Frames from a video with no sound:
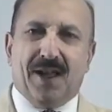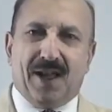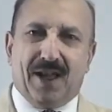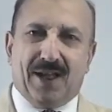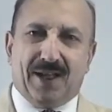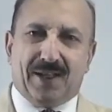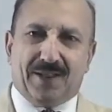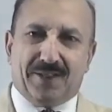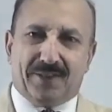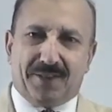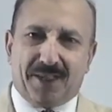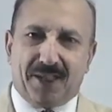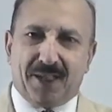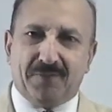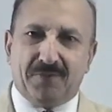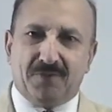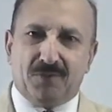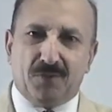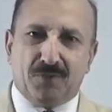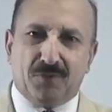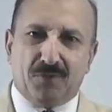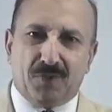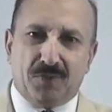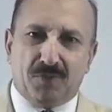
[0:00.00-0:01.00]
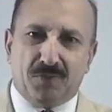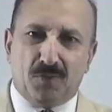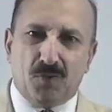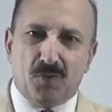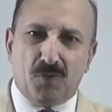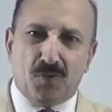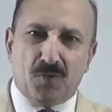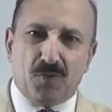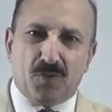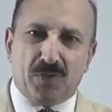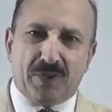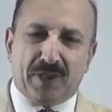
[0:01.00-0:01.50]
And then we will
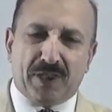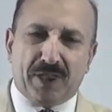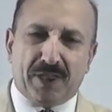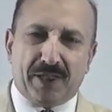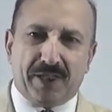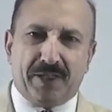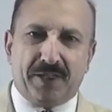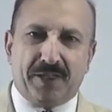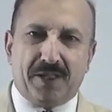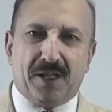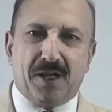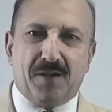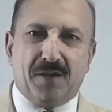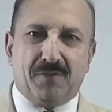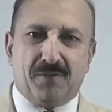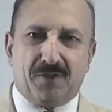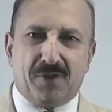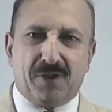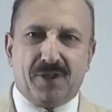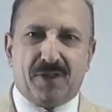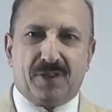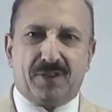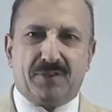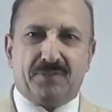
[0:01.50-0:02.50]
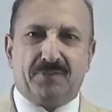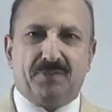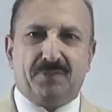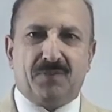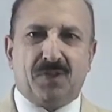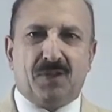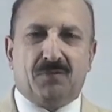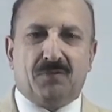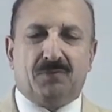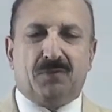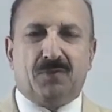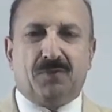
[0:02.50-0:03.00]
move in an area where
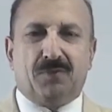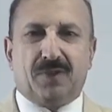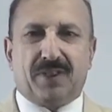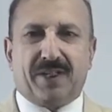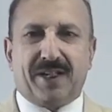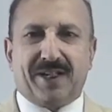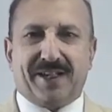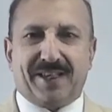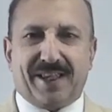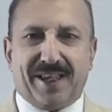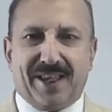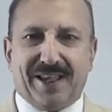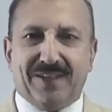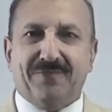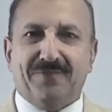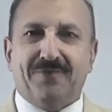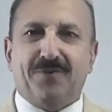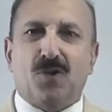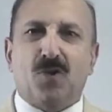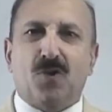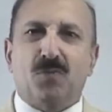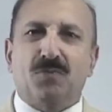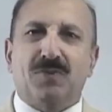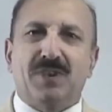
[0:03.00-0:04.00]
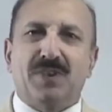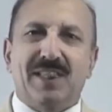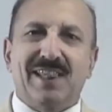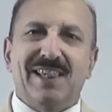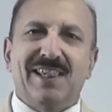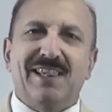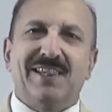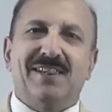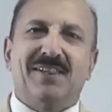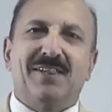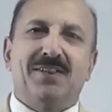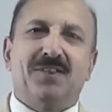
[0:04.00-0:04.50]
we will get help from
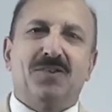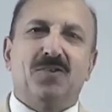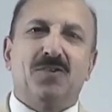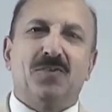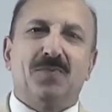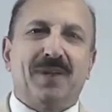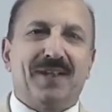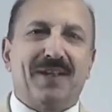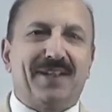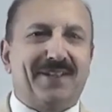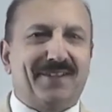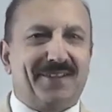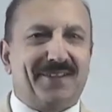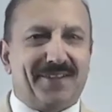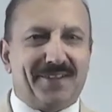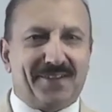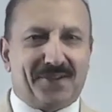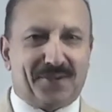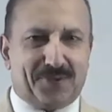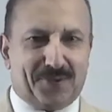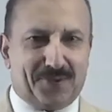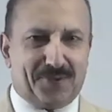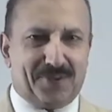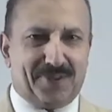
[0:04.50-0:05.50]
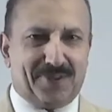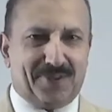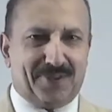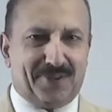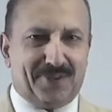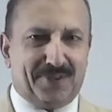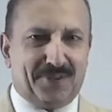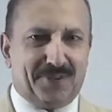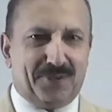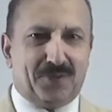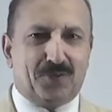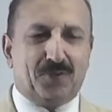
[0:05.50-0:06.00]
these trigonometric ratios
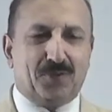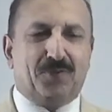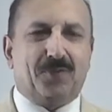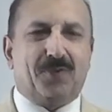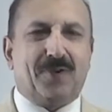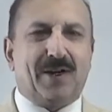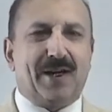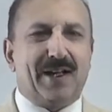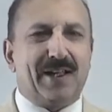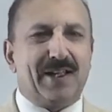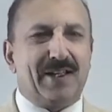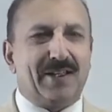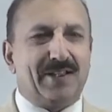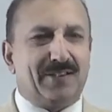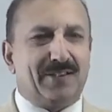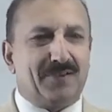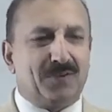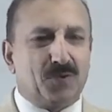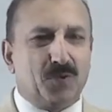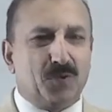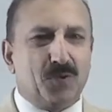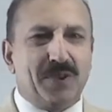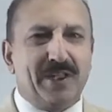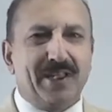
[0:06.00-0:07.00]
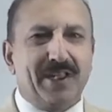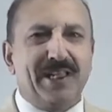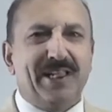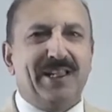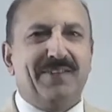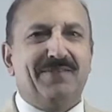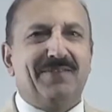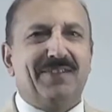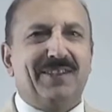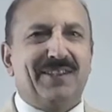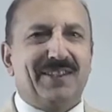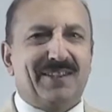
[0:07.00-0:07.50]
to
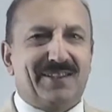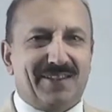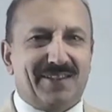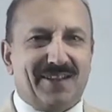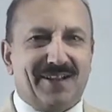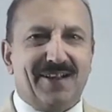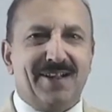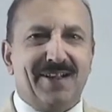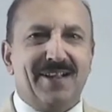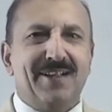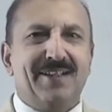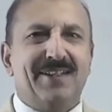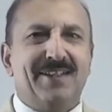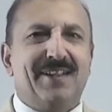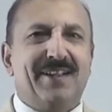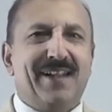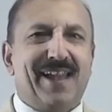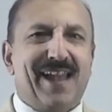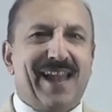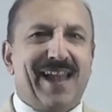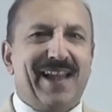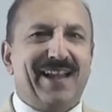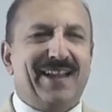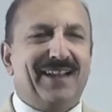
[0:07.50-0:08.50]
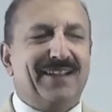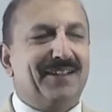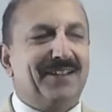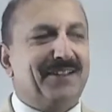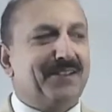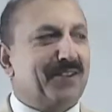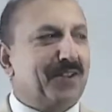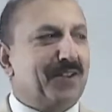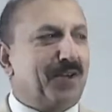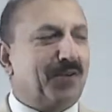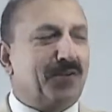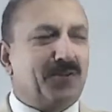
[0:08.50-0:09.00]
deal with the sides and
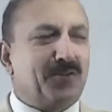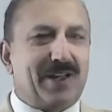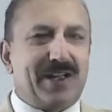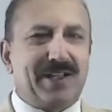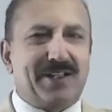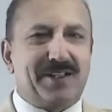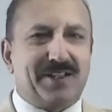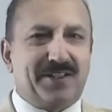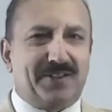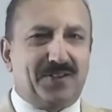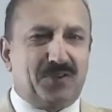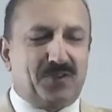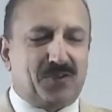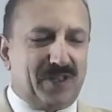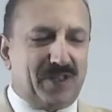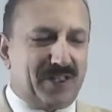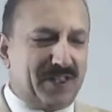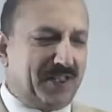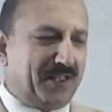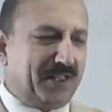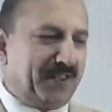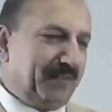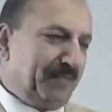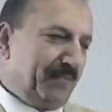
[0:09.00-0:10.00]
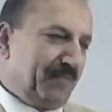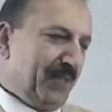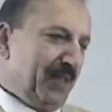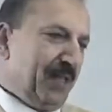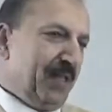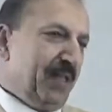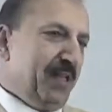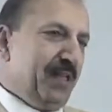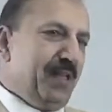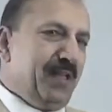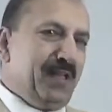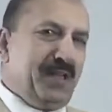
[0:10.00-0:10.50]
angles of right angle triangle.
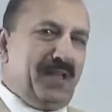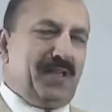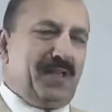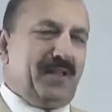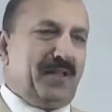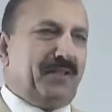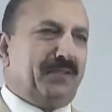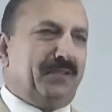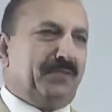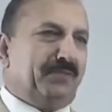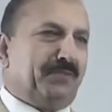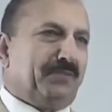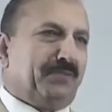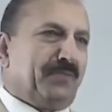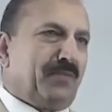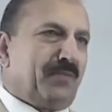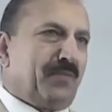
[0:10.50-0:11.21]
Here